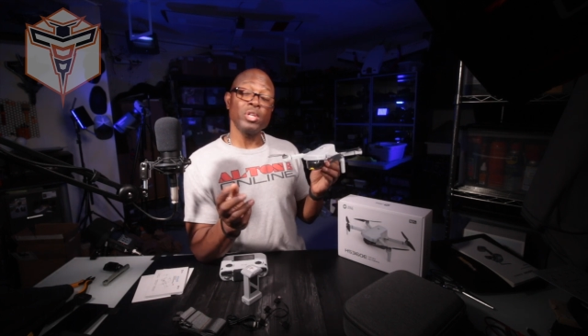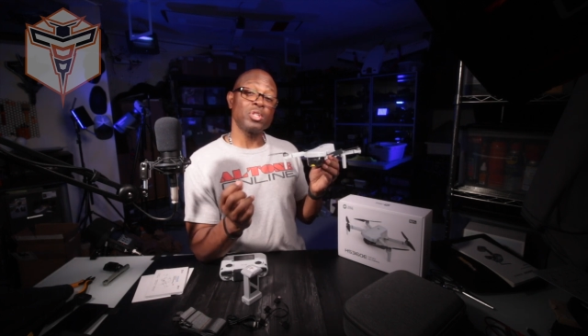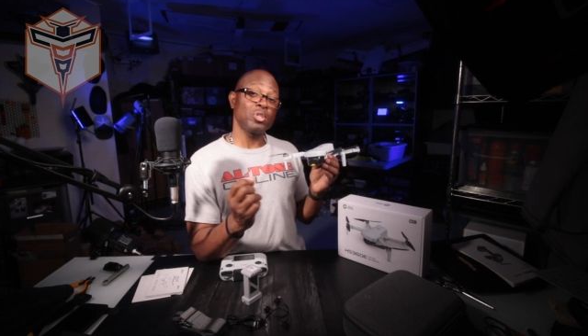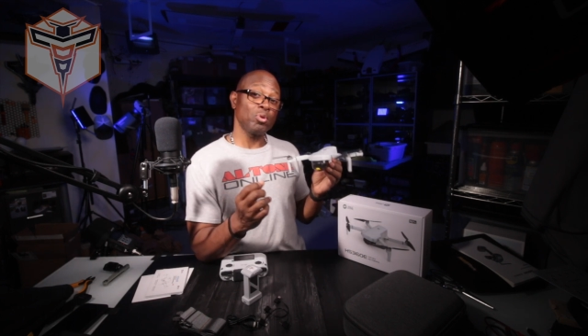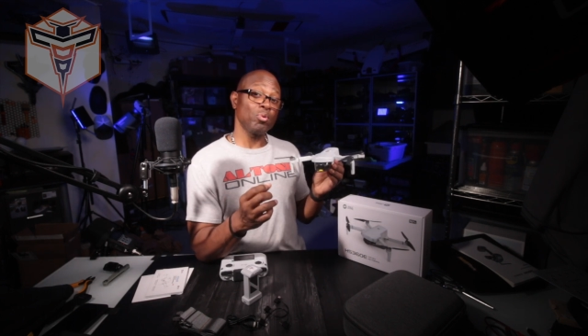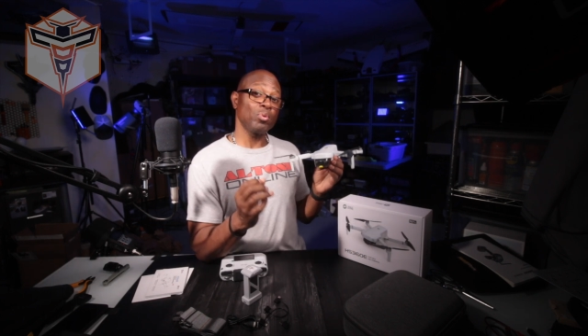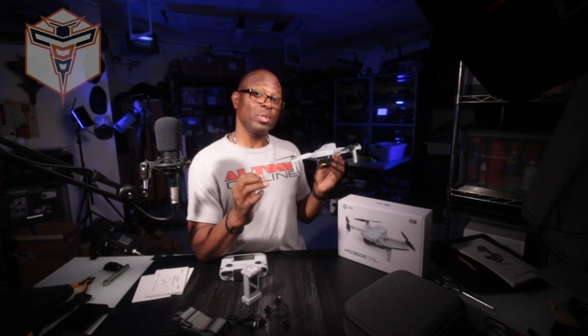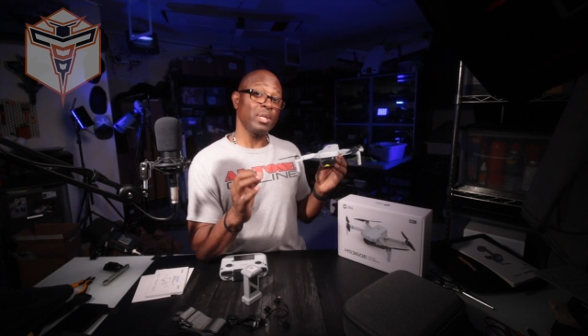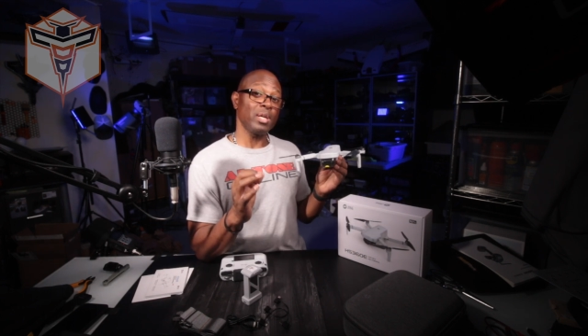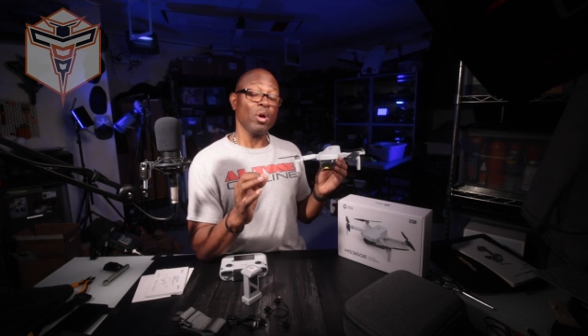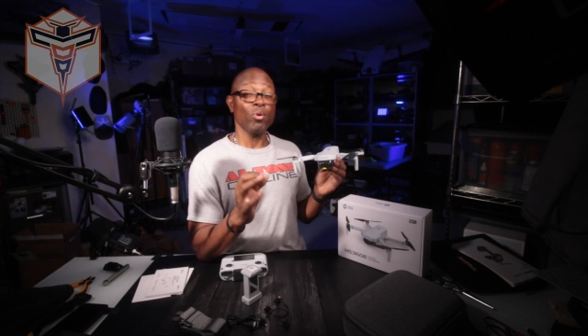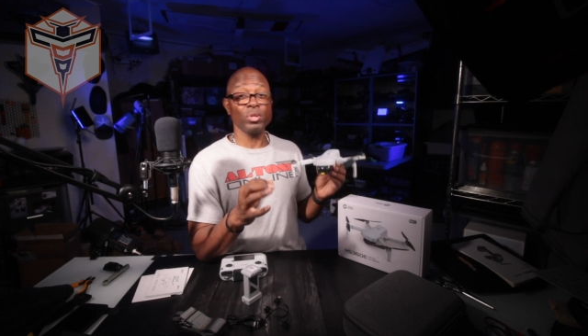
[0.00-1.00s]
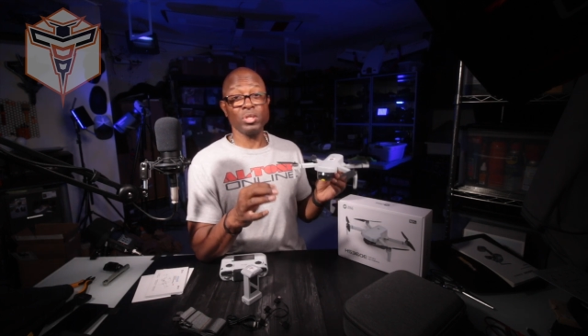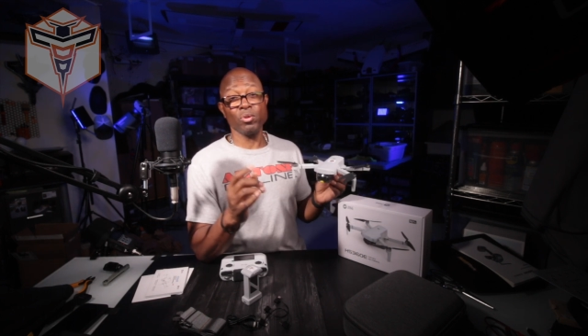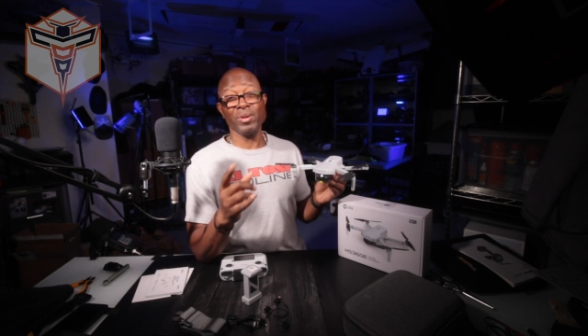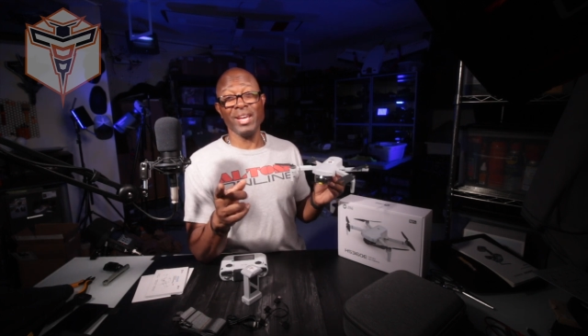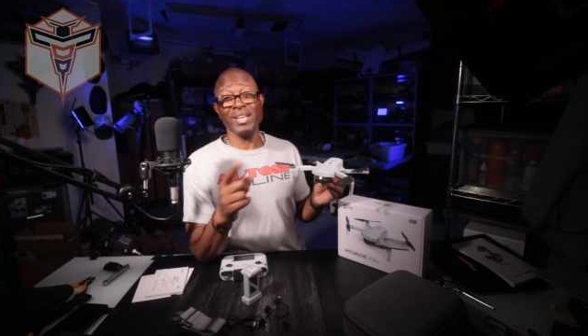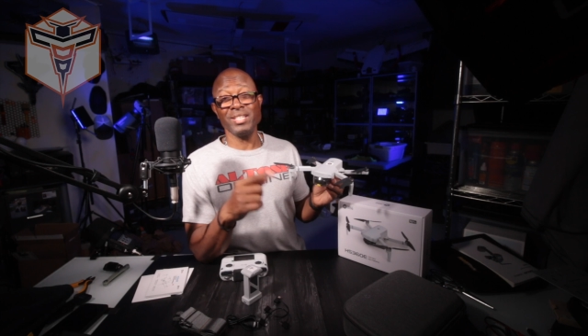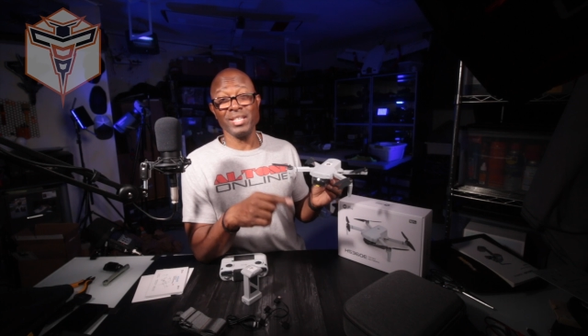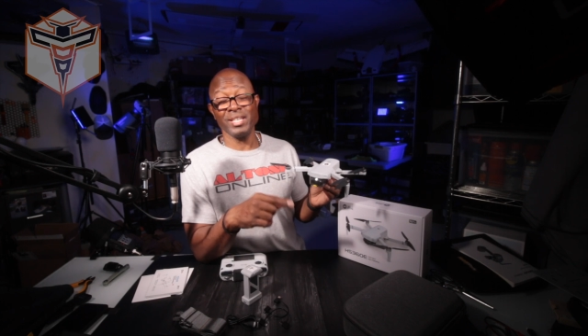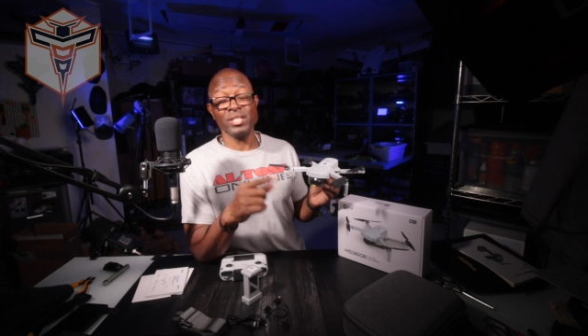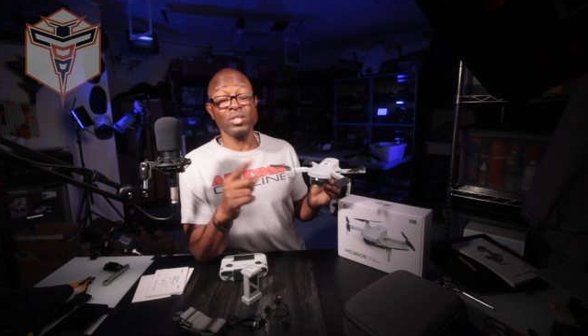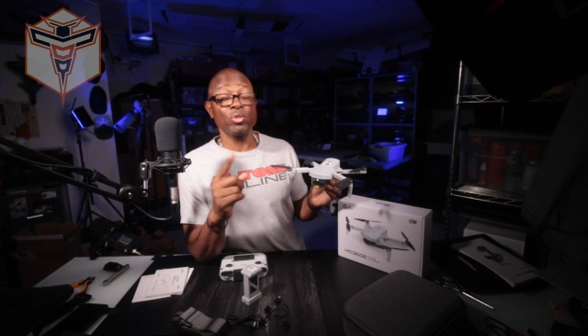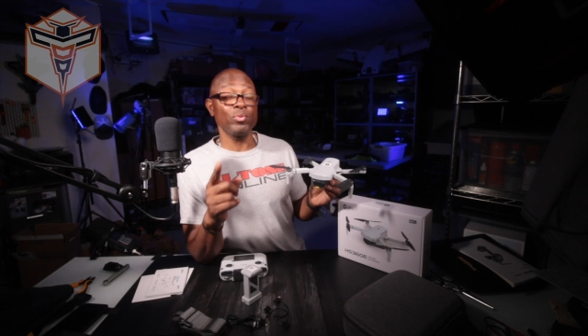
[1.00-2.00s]
to the Holy Stone H
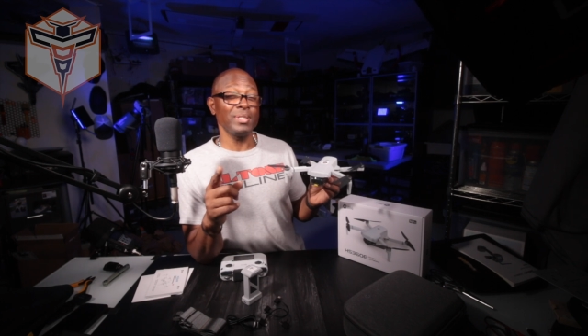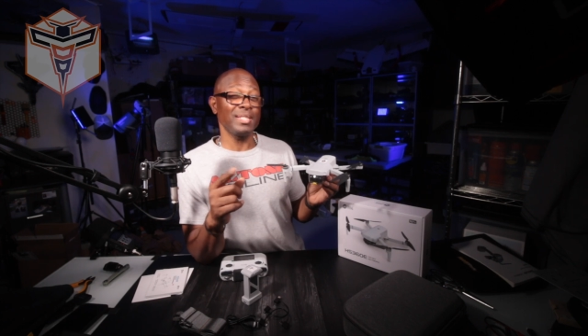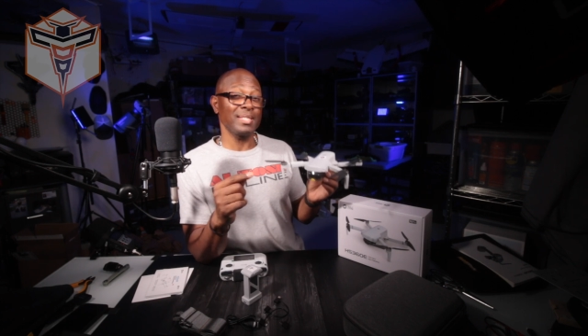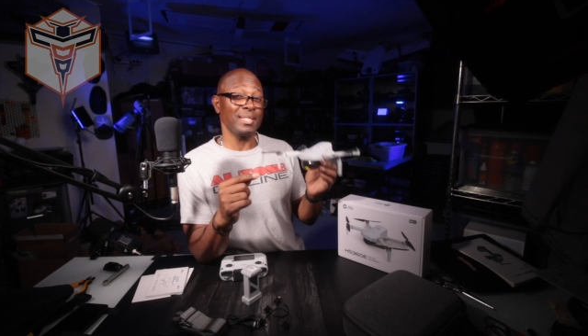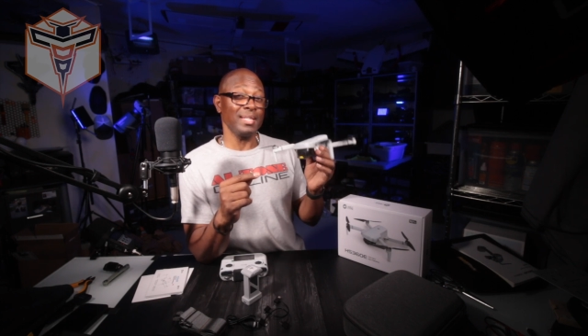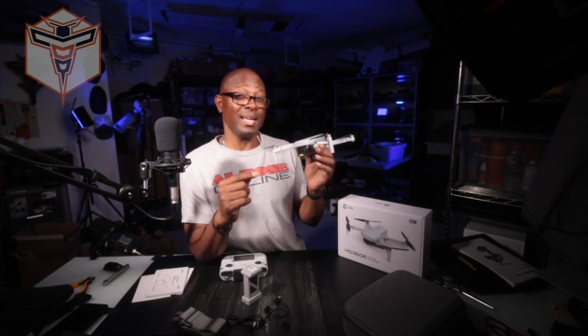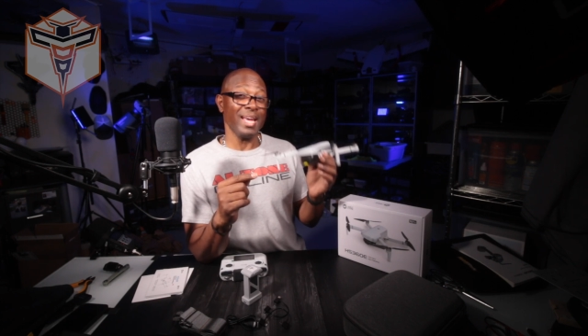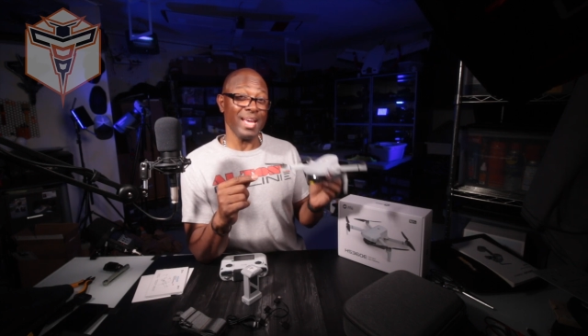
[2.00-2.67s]
S three sixty